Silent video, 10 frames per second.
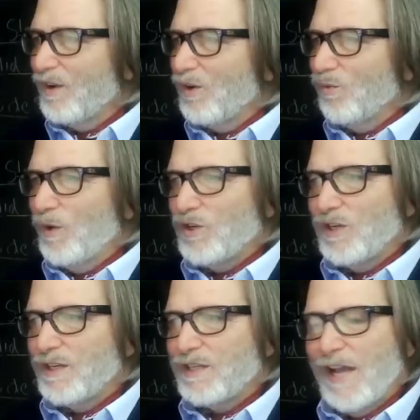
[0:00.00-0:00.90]
which
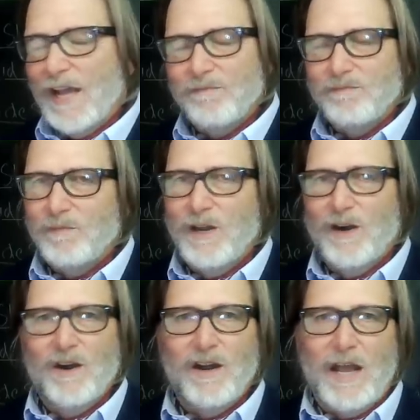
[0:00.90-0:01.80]
is that there
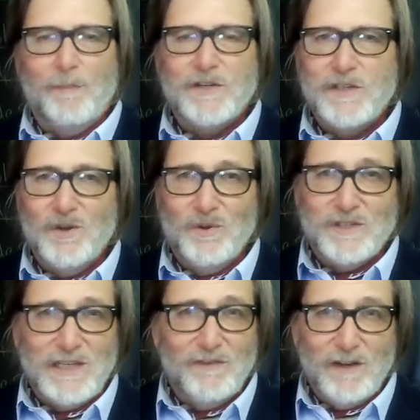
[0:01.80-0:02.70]
are episodes
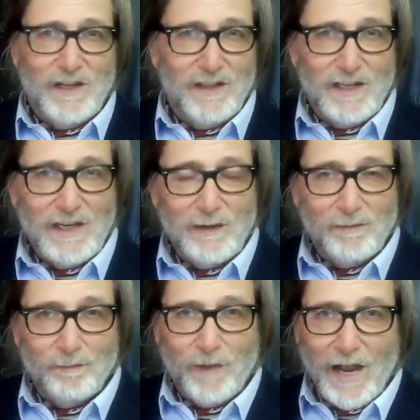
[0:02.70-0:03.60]
even in the
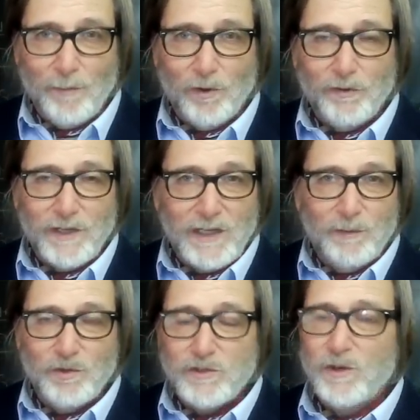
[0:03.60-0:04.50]
Bible, the
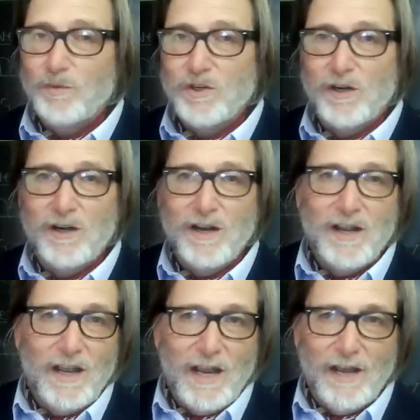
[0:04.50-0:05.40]
Hebrew scripture
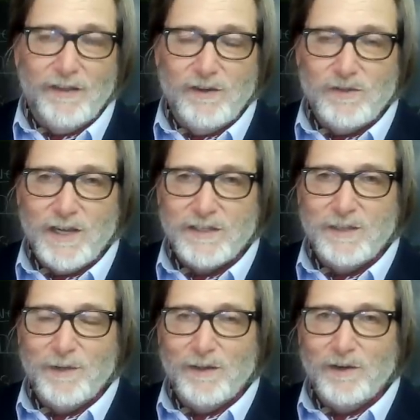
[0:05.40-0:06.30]
and the New
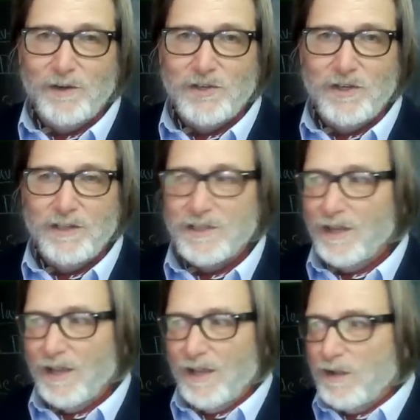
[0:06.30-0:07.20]
Testament of the Christians,
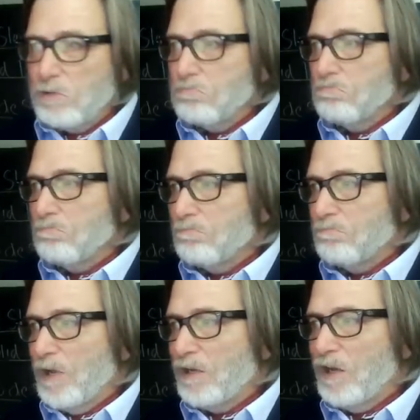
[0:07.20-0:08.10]

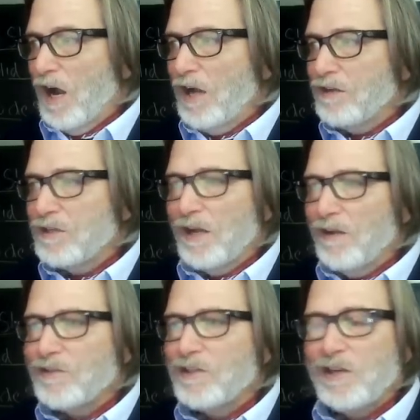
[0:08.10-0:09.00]
that God does not
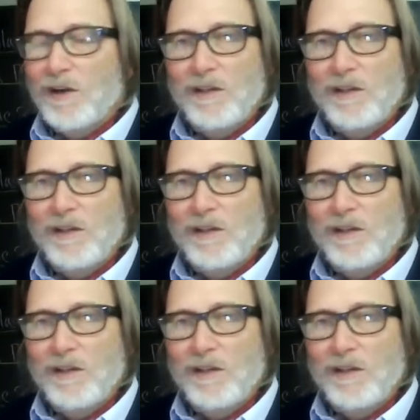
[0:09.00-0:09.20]
necessarily